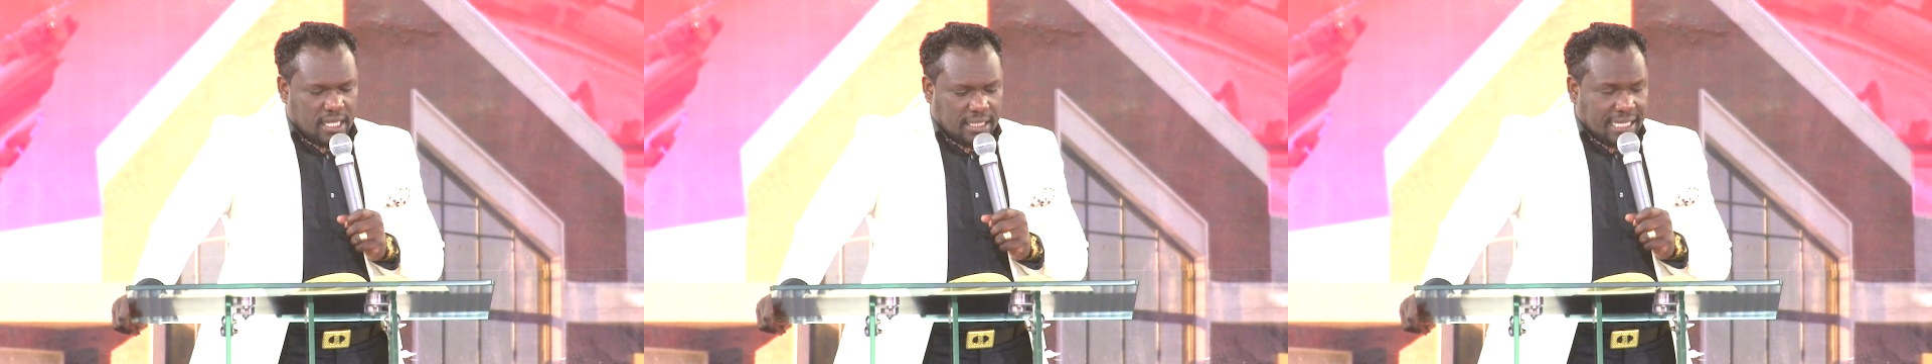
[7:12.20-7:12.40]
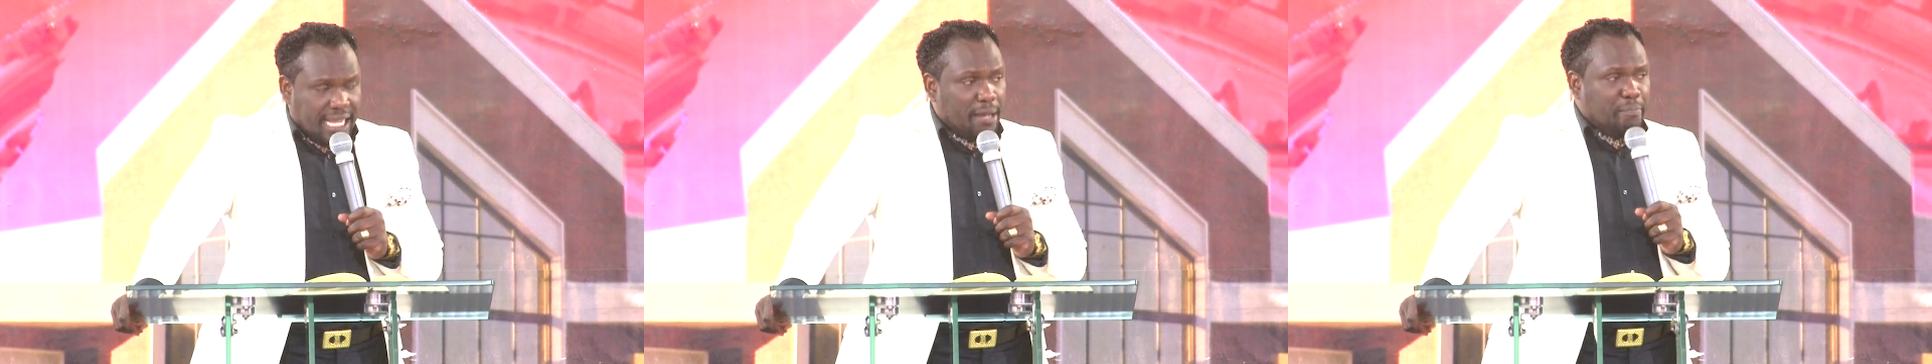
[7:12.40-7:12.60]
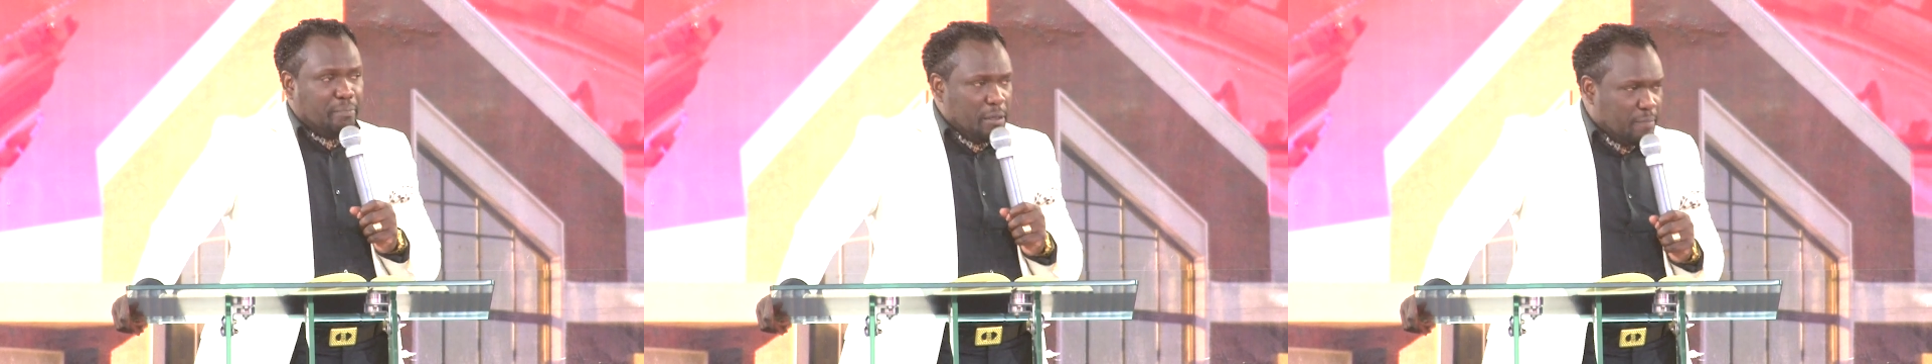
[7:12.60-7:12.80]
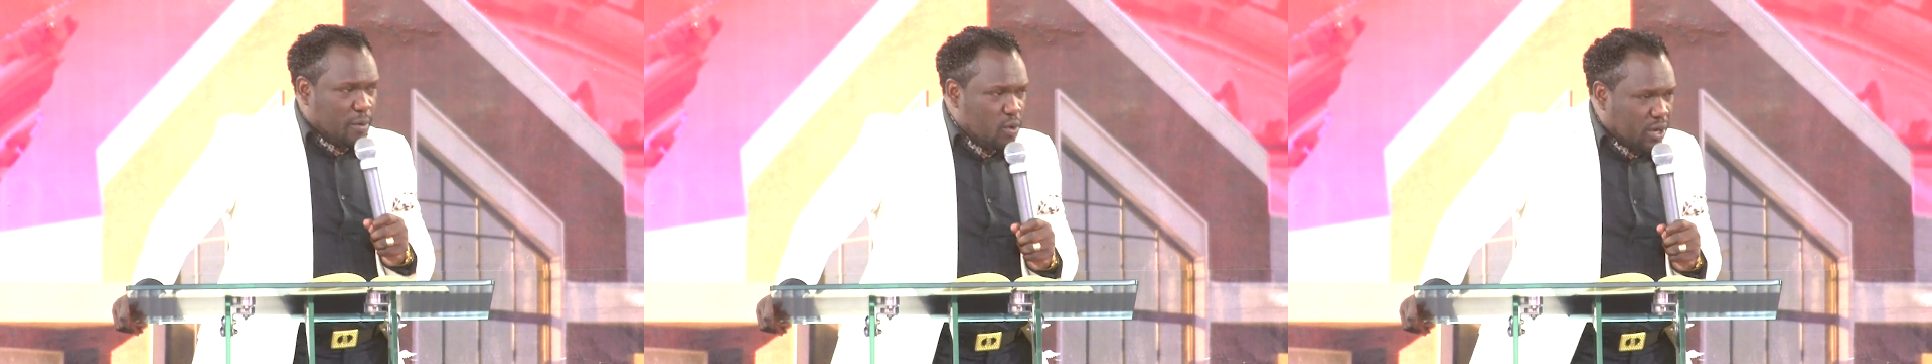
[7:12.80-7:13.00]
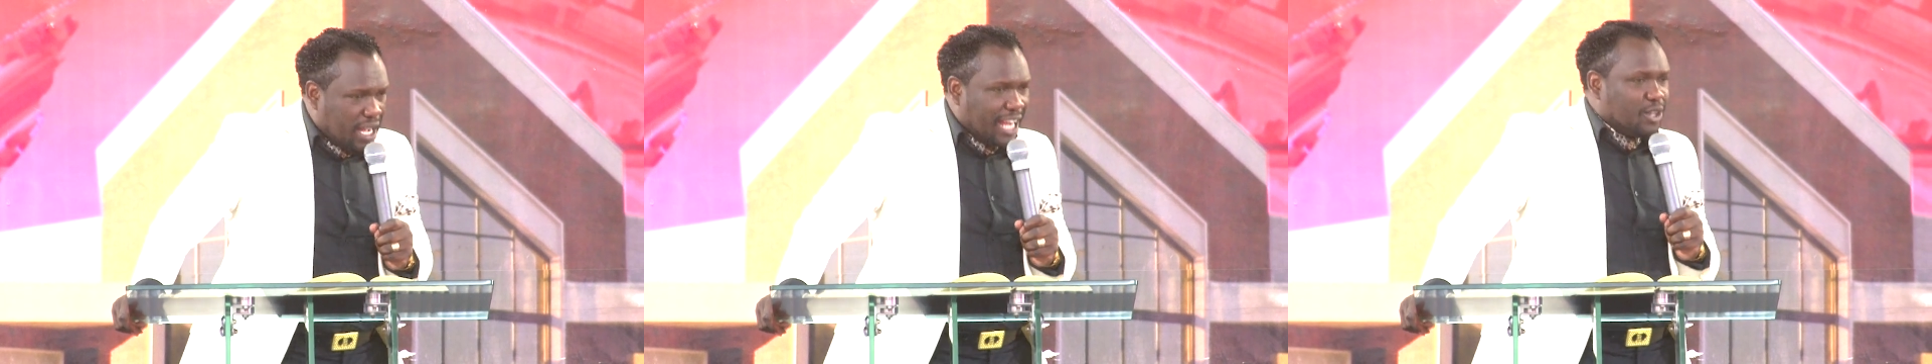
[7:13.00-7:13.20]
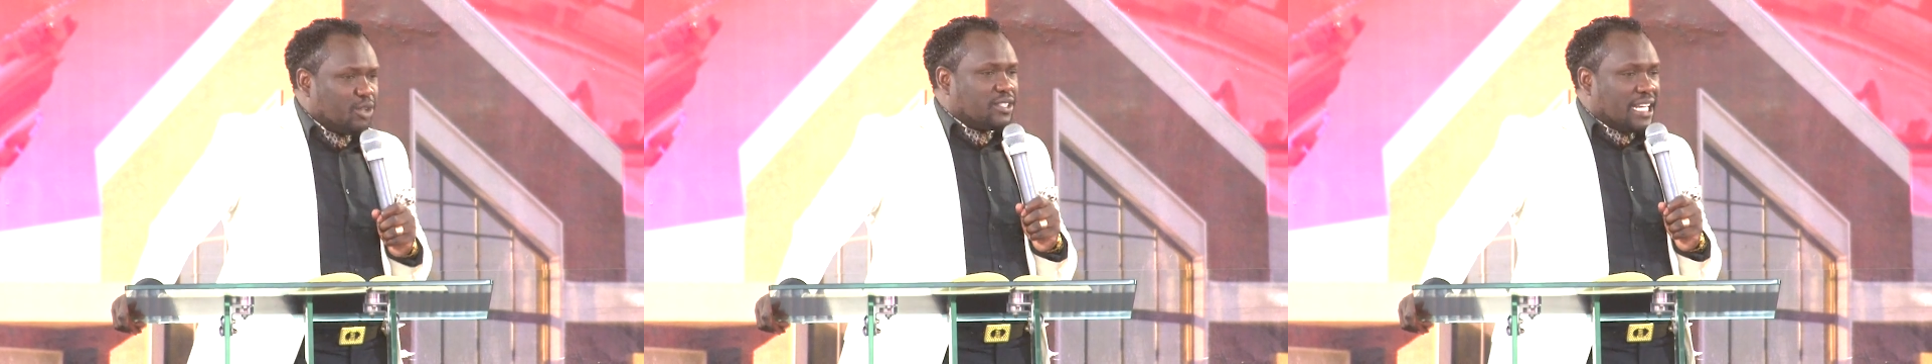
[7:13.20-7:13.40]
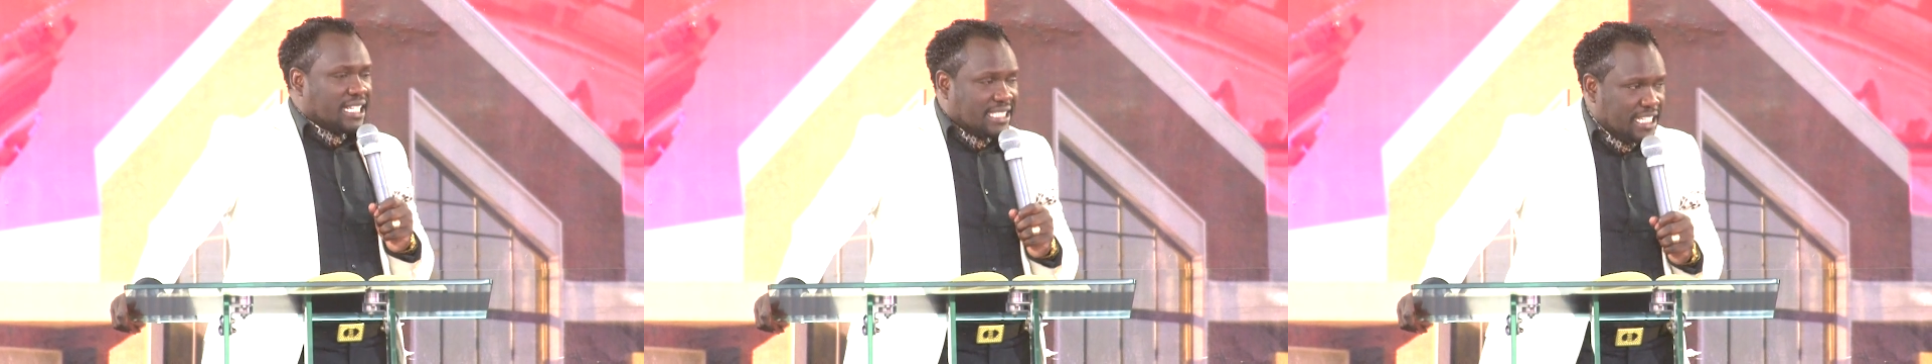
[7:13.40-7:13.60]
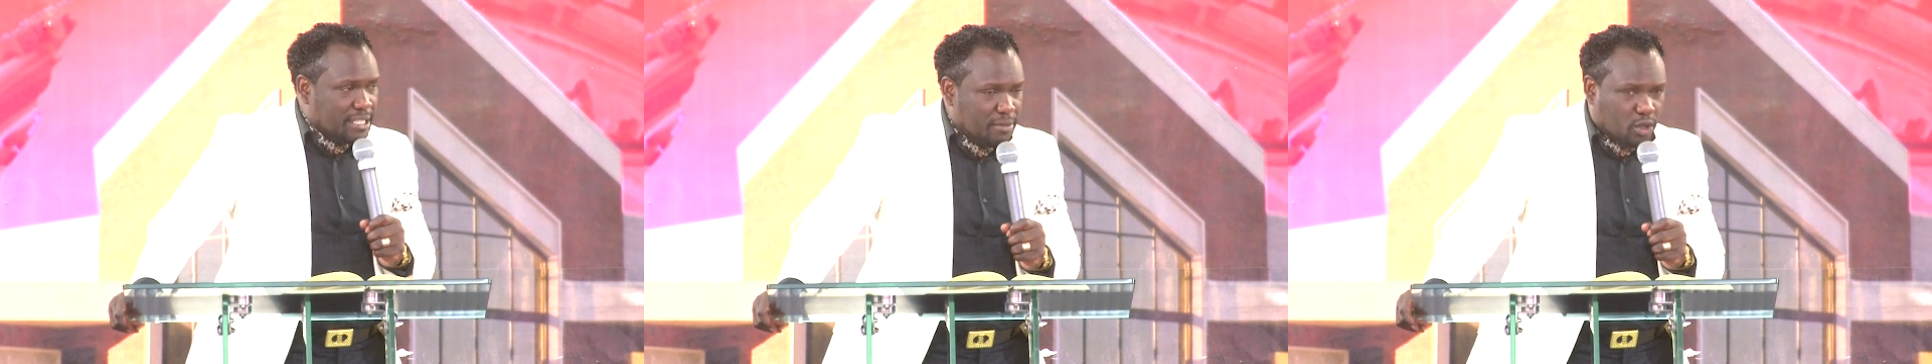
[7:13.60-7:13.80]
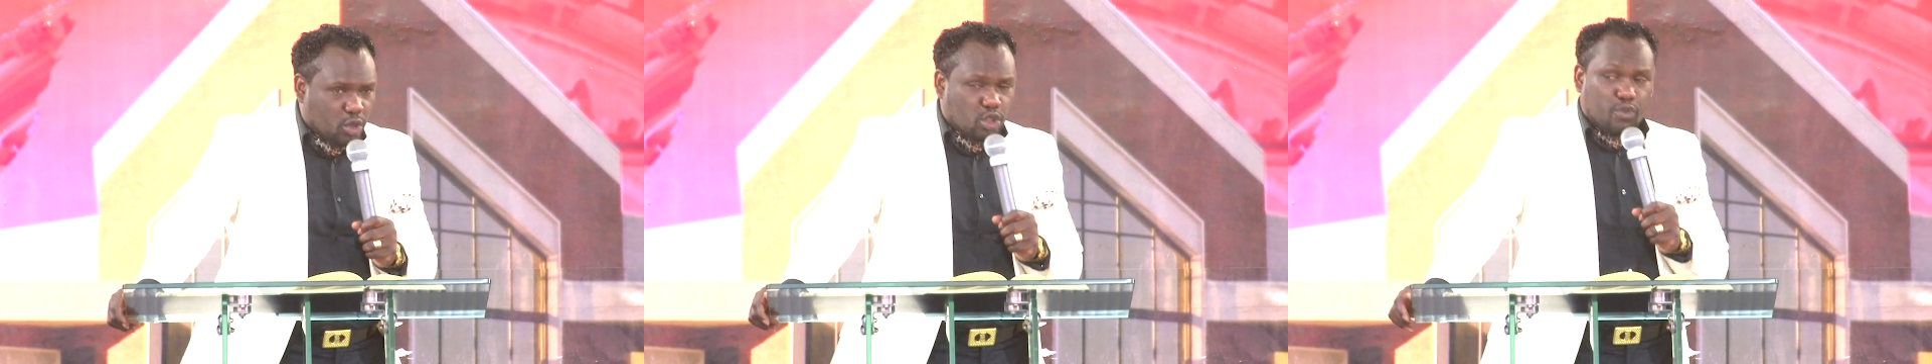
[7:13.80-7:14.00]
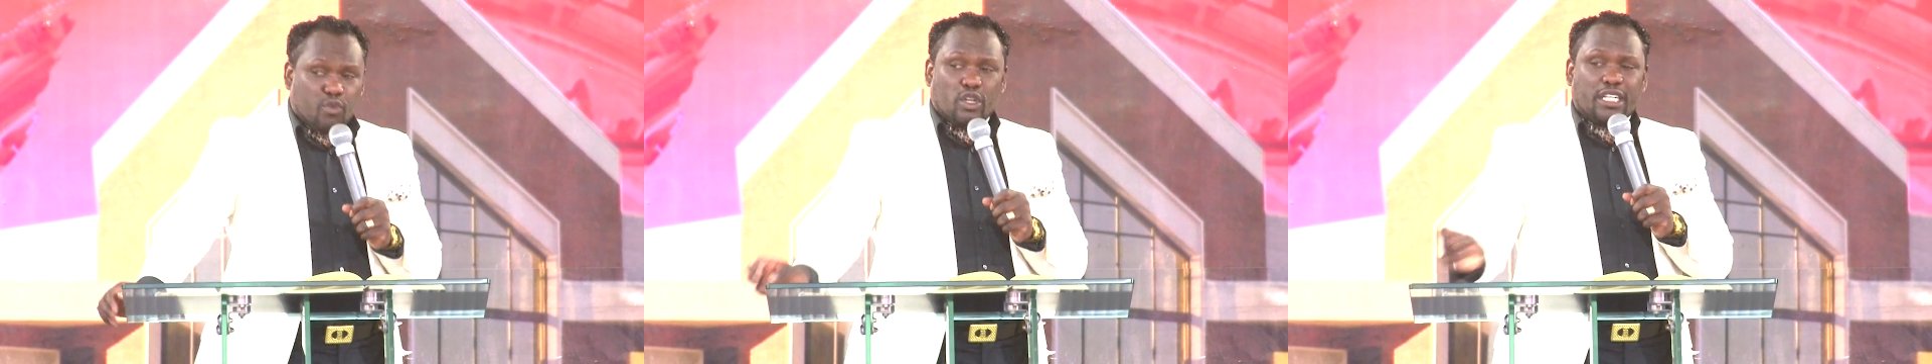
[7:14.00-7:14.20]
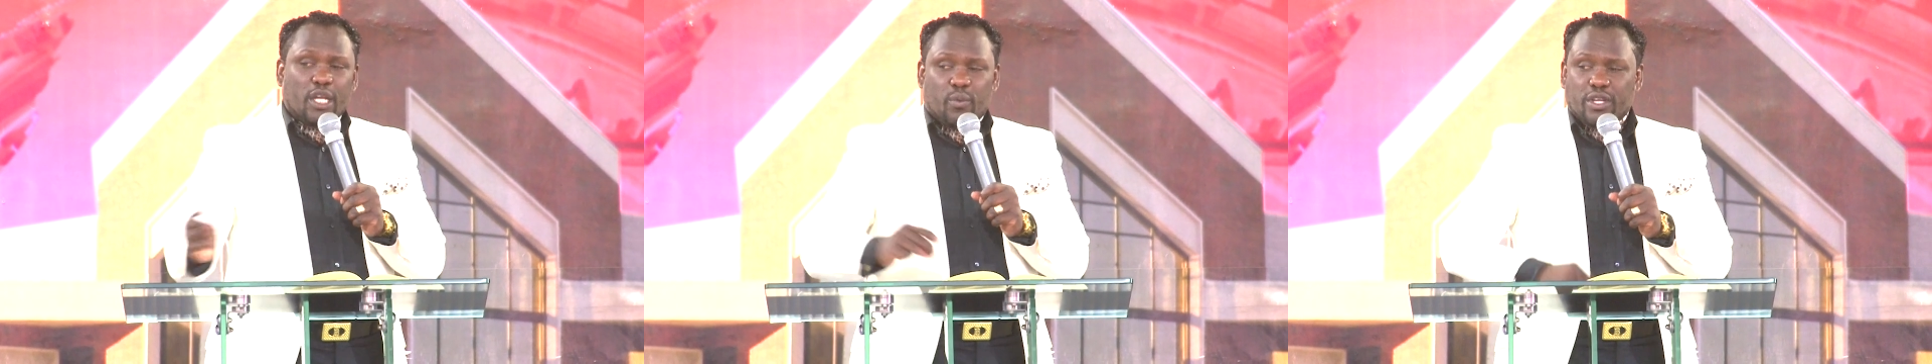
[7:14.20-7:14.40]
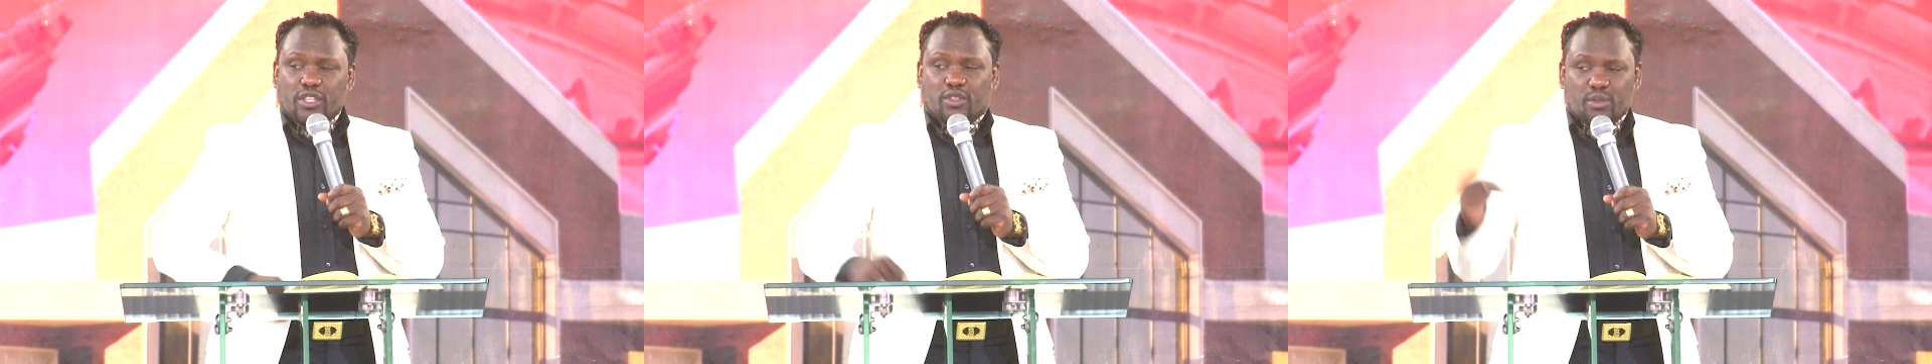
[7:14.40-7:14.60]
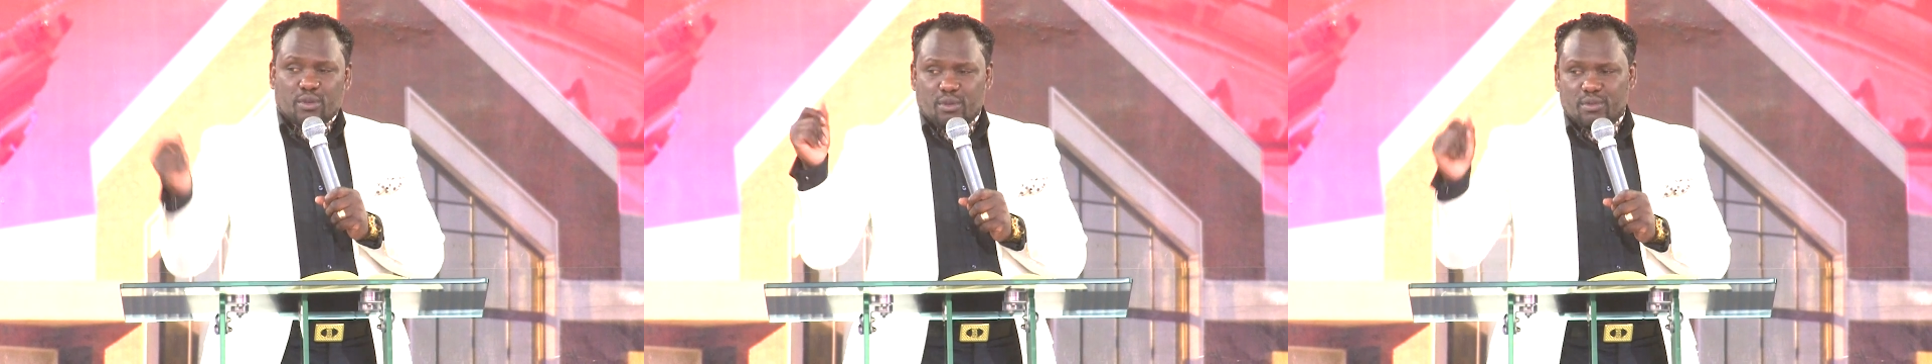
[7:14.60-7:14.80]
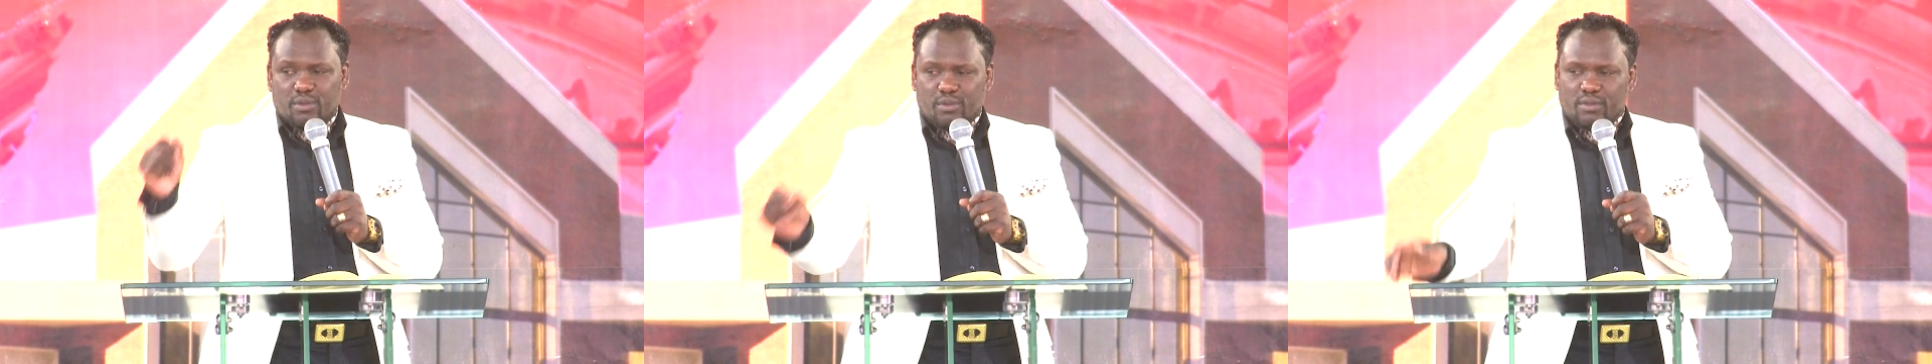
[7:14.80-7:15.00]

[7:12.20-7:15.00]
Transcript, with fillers: There are people who cannot succeed because of what they went through.